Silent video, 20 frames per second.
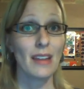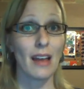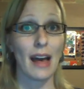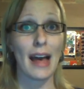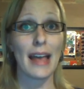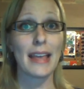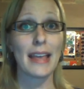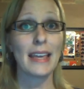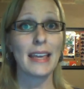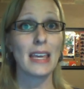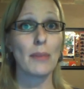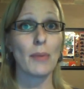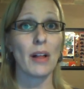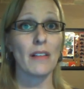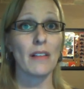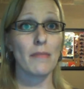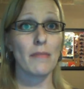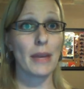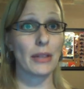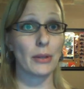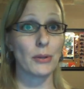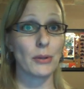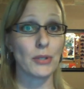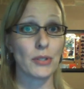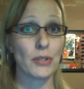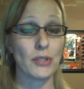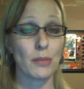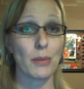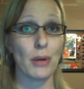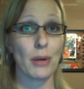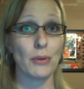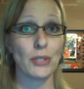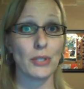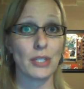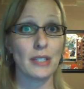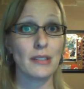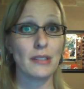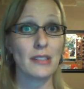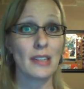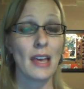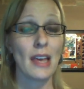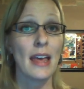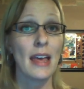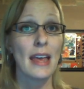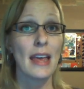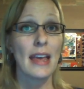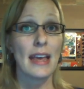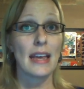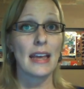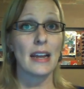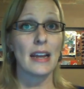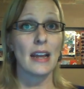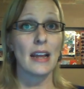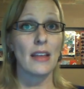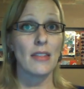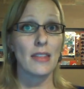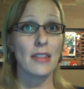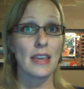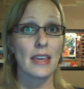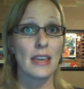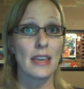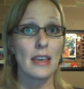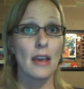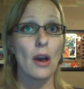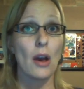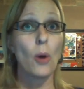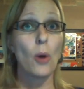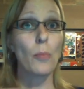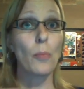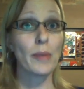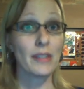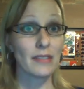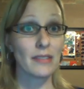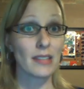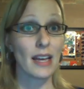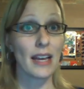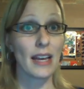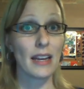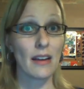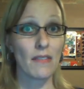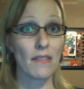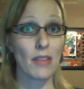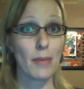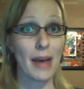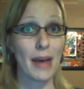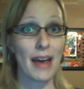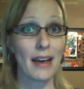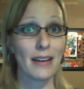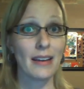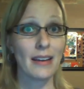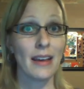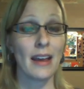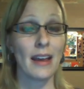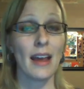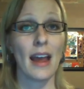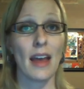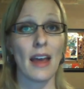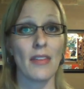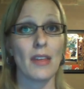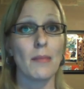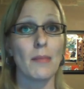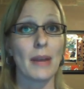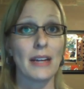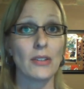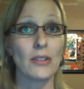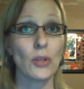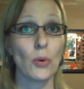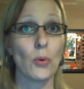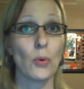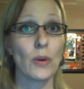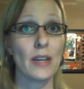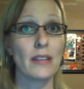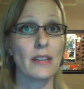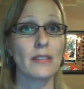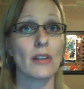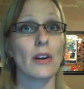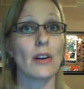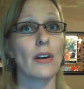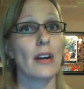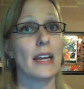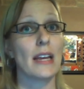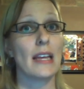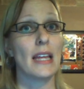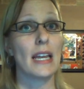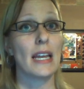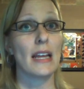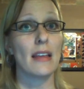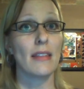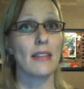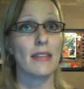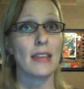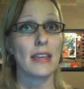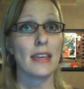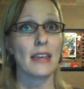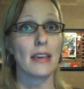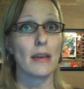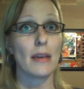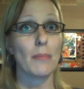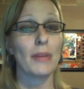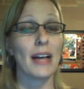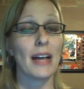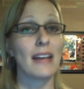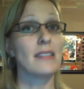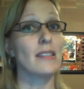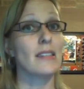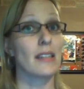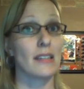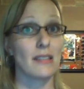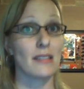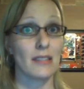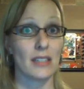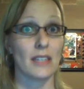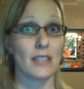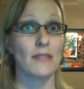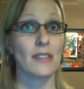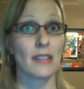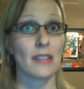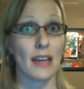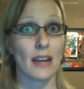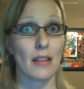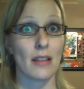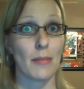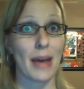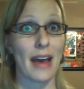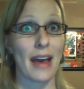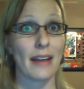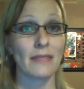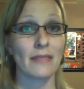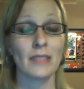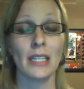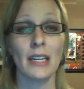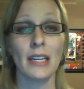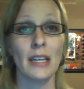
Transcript: I keep all of my lotions and potions in the open side of the bag, and then my toys are in the plastic sleeve side of the bag.